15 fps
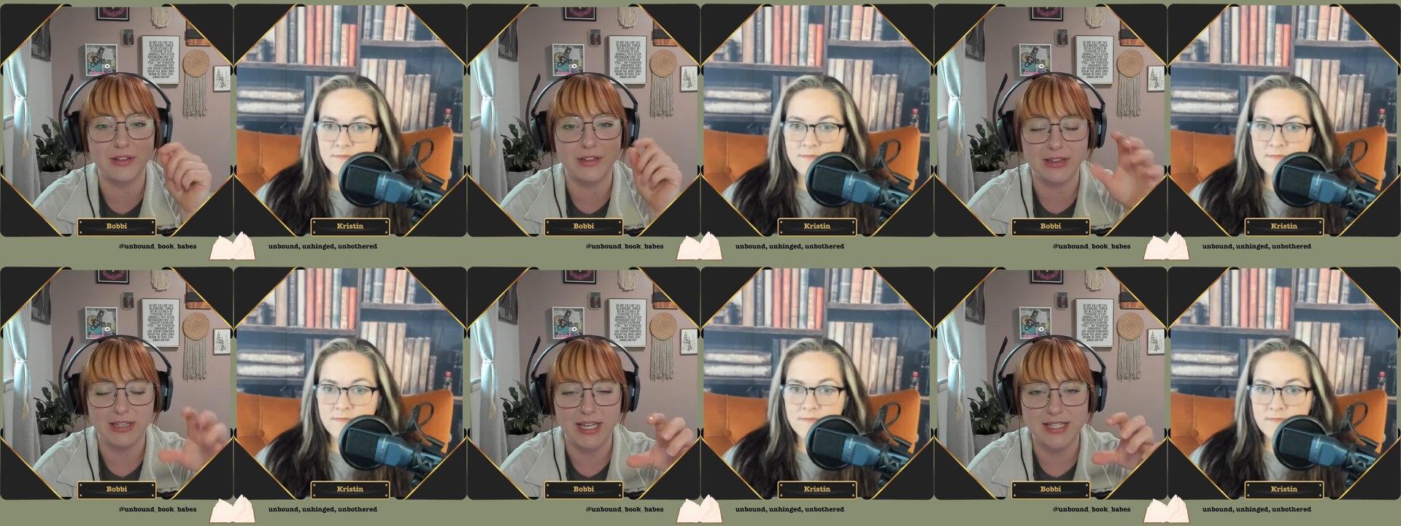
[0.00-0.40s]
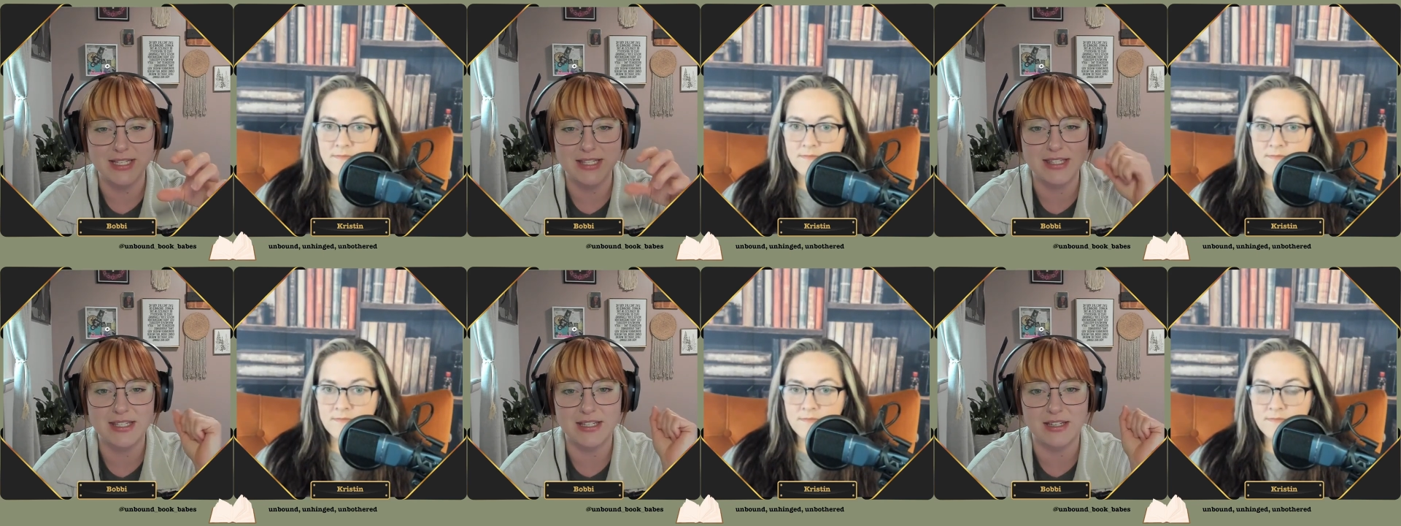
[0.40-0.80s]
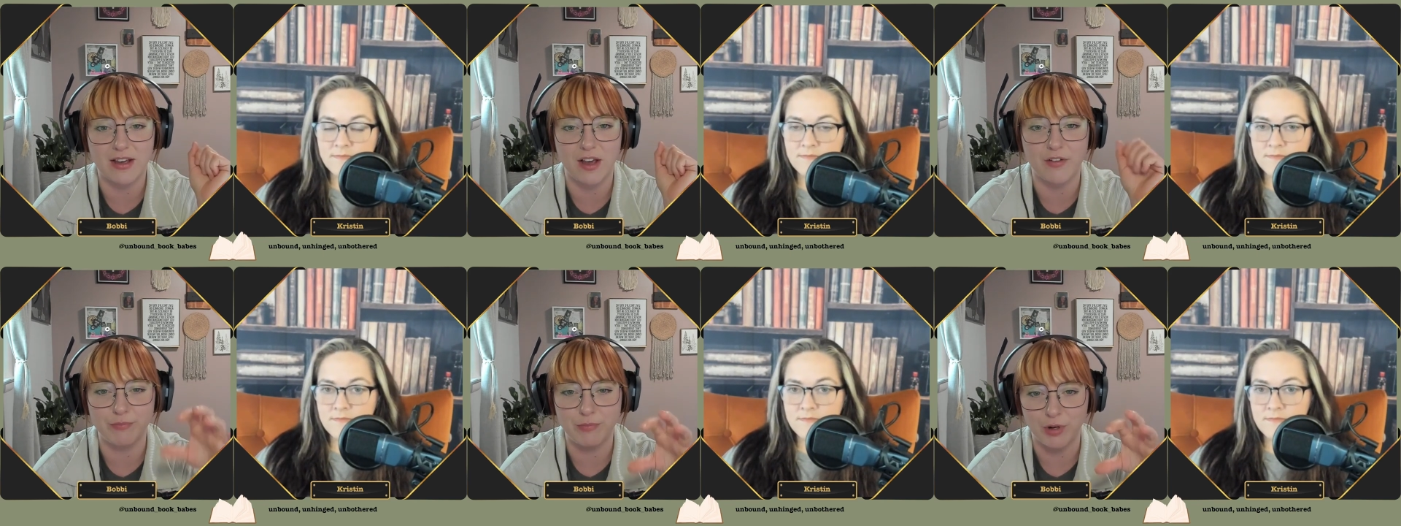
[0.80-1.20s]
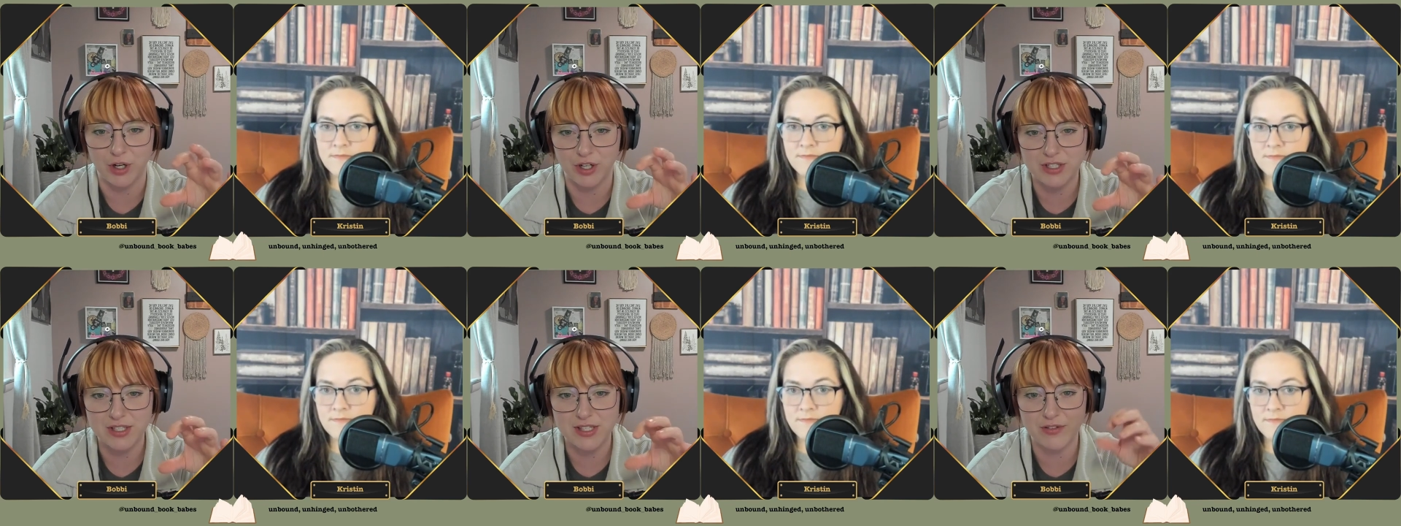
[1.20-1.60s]
Speaker 1: list of
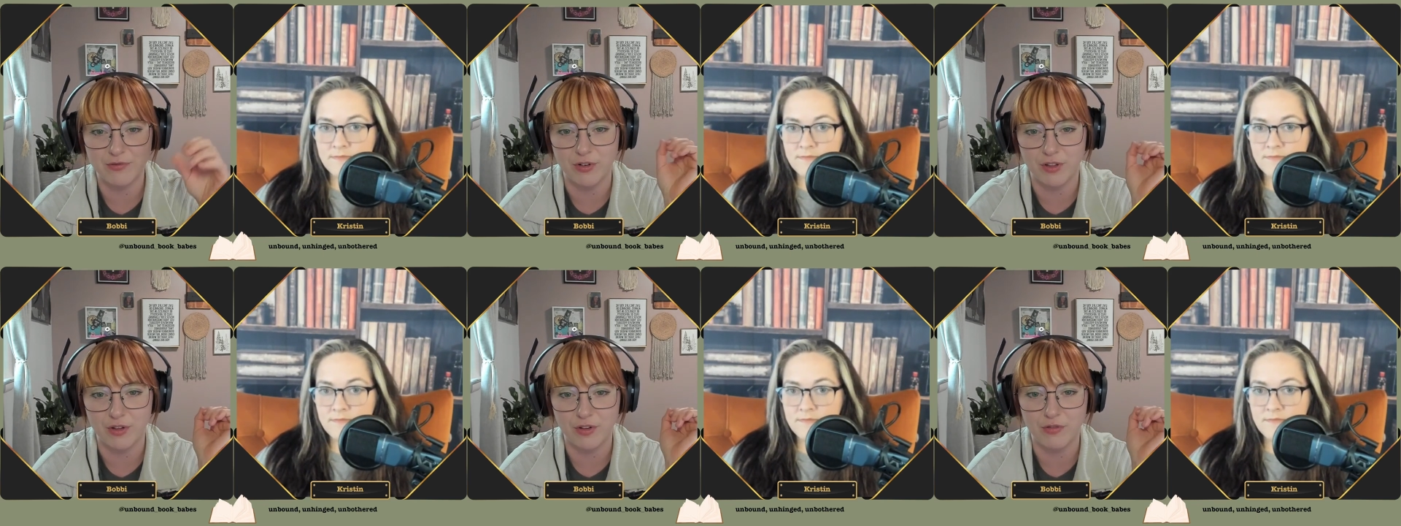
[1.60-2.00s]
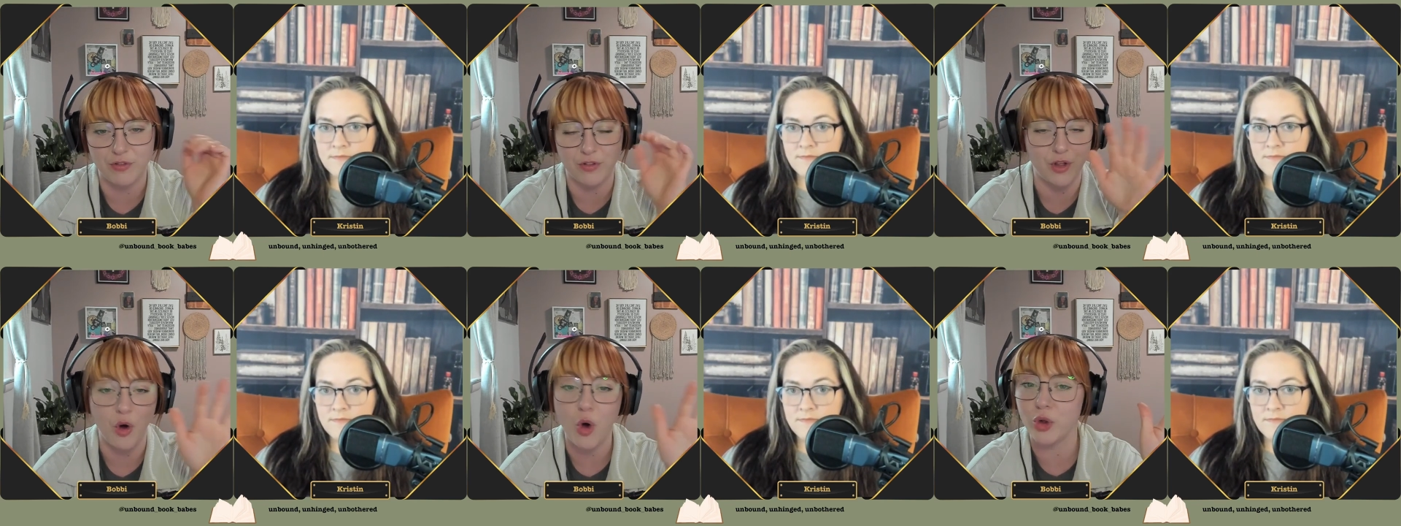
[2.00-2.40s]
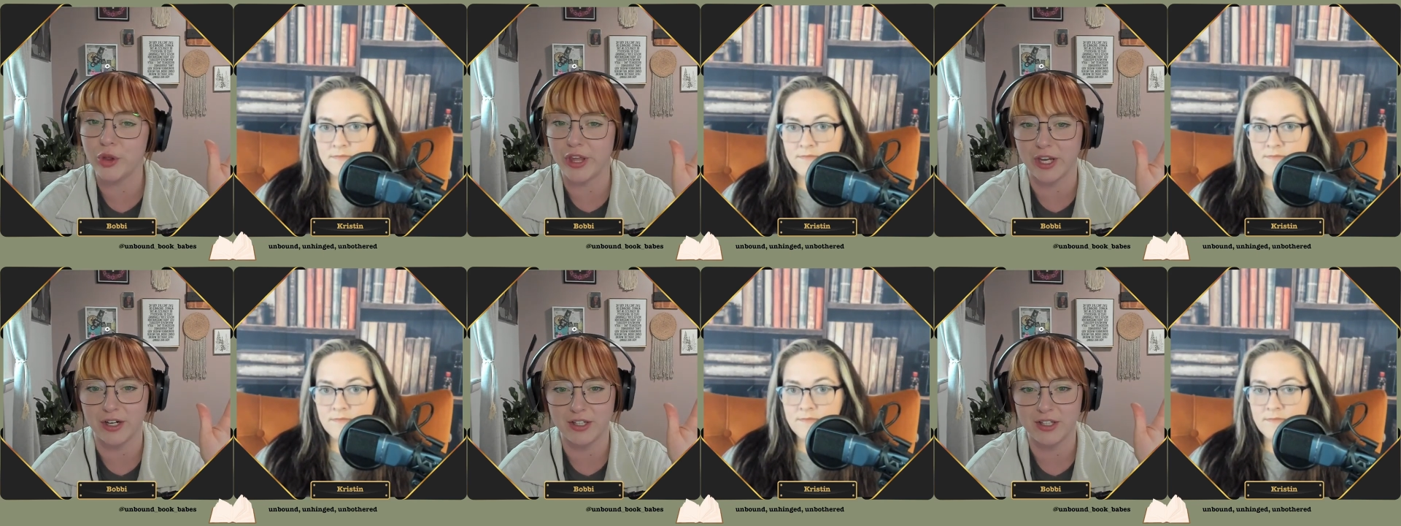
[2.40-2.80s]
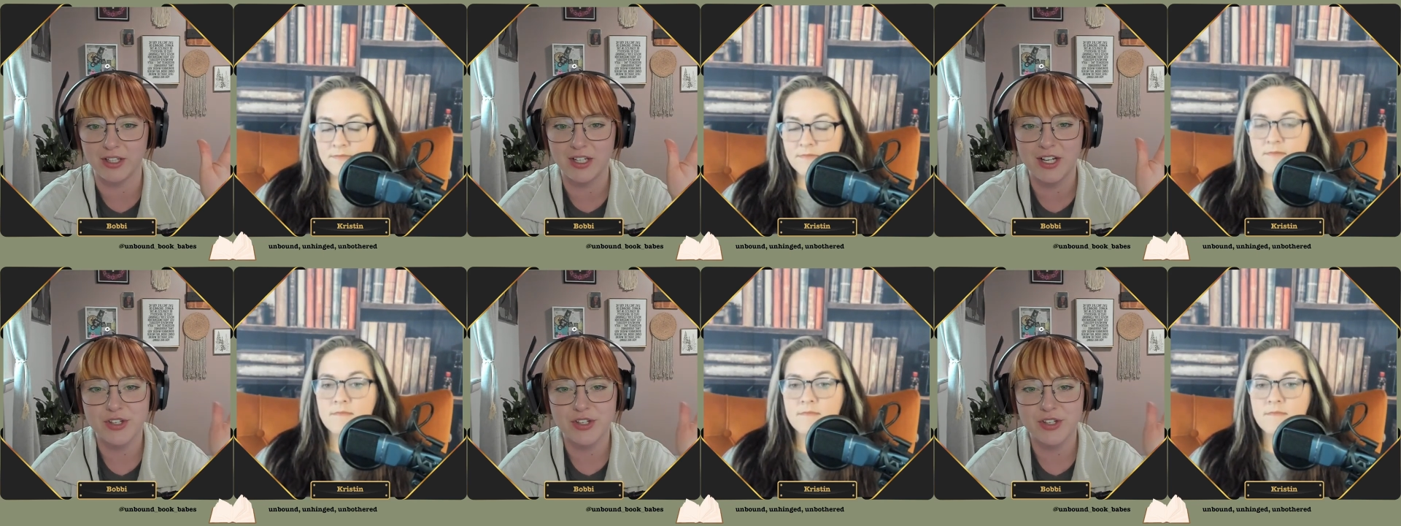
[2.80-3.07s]
books for the for the whole year.